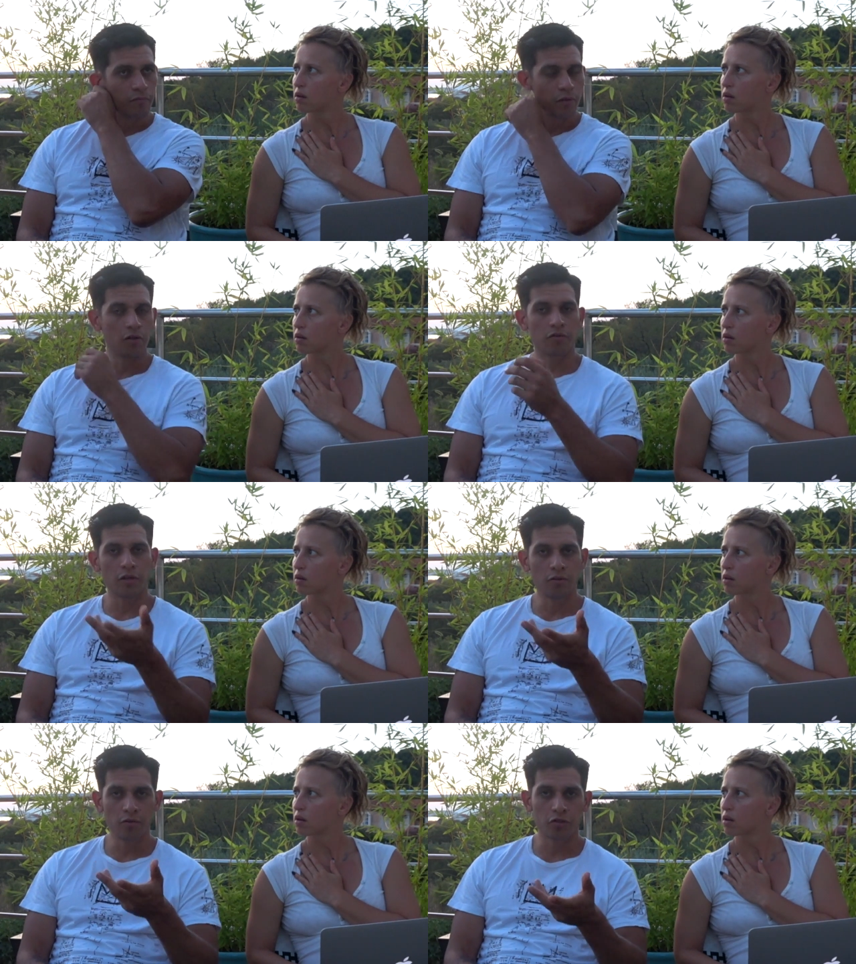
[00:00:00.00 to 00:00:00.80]
Speaker 1: you know
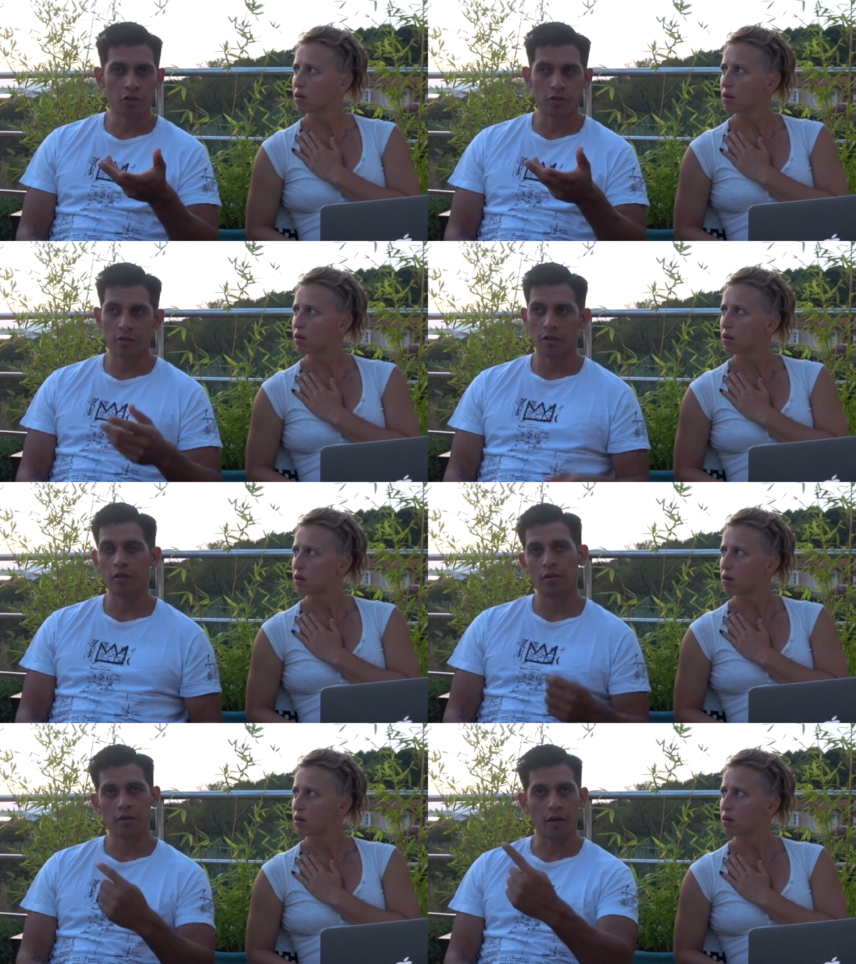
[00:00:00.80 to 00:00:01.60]
they do the turn
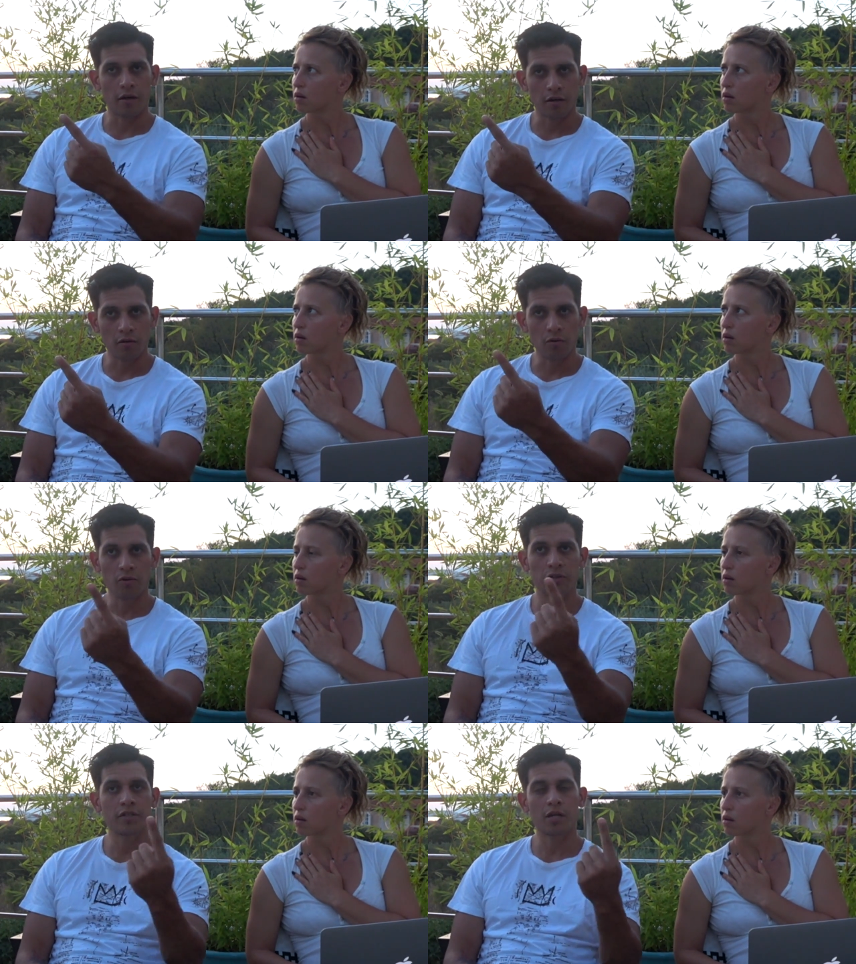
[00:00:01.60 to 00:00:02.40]
either that all
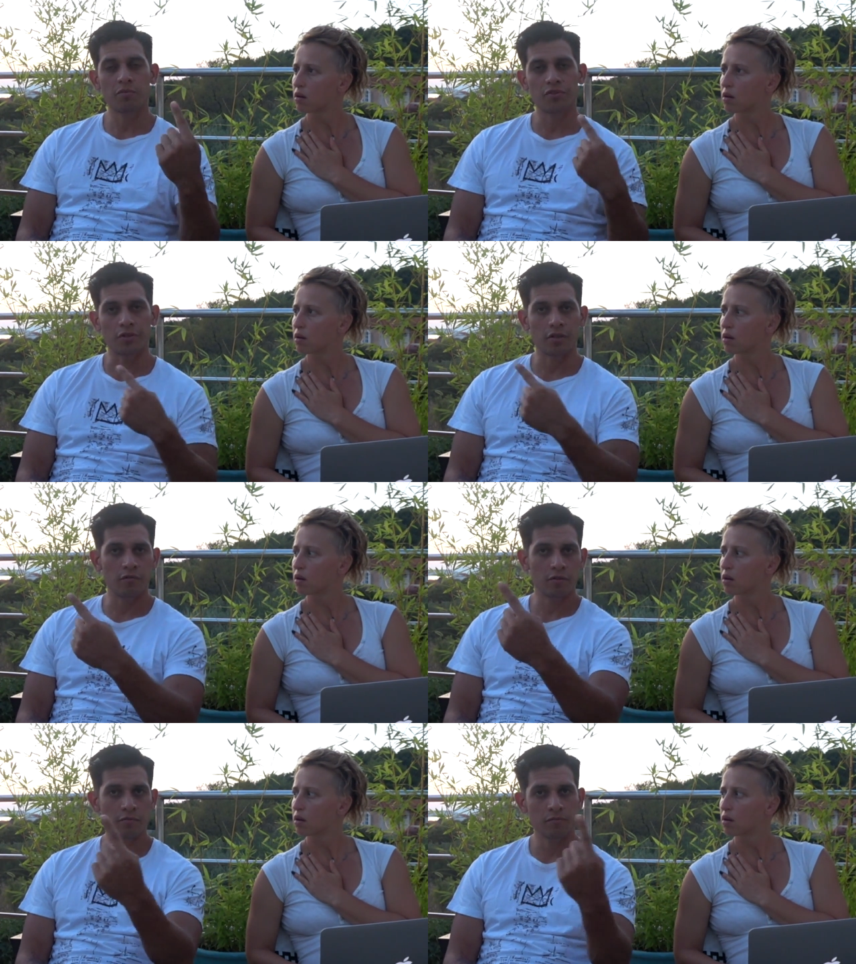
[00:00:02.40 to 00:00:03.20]
the timings are
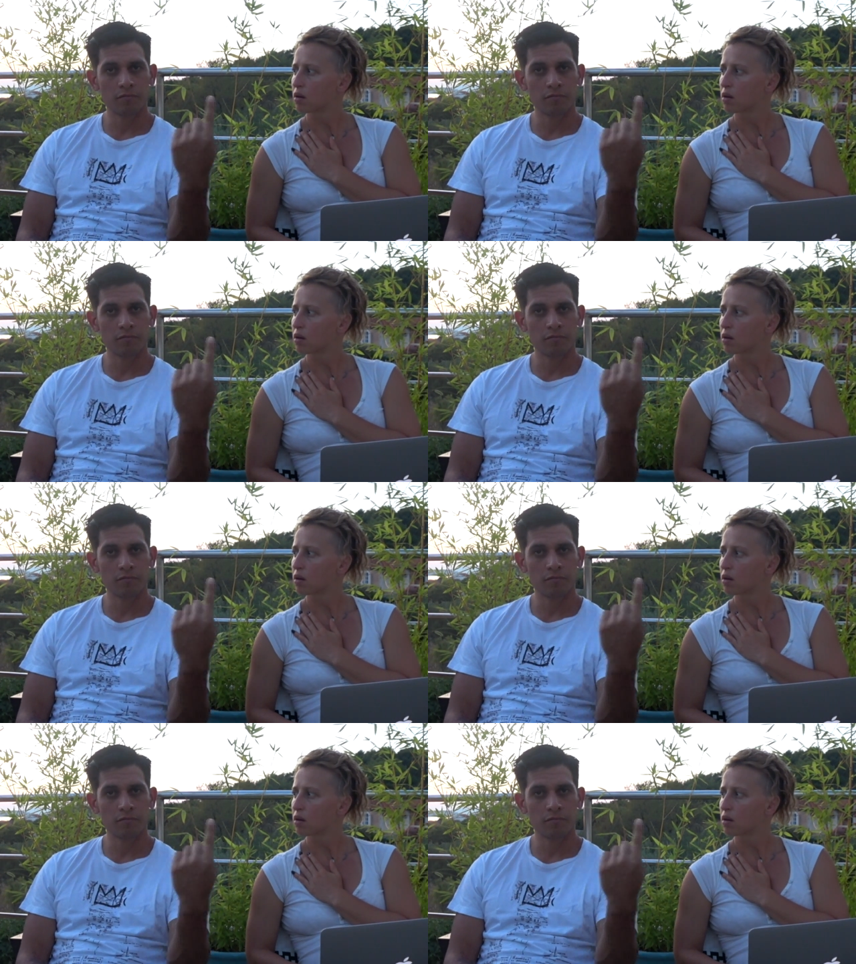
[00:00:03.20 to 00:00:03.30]
even